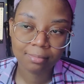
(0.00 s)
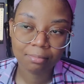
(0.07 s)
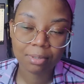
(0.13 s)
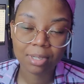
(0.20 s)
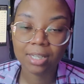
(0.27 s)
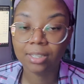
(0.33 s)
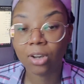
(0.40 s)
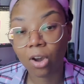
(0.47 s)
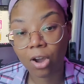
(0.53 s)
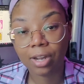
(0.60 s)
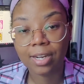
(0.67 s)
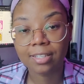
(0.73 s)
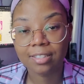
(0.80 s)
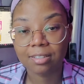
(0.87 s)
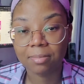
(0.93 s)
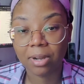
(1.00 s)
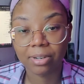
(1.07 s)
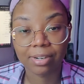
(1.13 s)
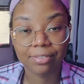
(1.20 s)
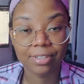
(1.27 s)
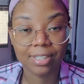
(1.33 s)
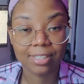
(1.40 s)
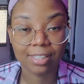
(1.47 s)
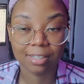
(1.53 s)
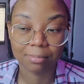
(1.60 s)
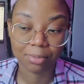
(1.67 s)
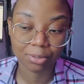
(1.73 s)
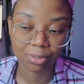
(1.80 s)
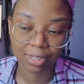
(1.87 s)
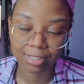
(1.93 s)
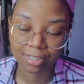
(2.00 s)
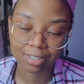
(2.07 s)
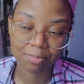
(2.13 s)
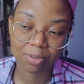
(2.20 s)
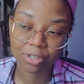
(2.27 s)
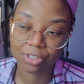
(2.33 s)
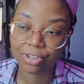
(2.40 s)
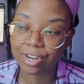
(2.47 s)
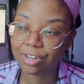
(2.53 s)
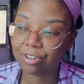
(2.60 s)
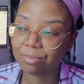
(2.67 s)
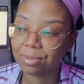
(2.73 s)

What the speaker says: being honest about everything that I'm doing as a small creator,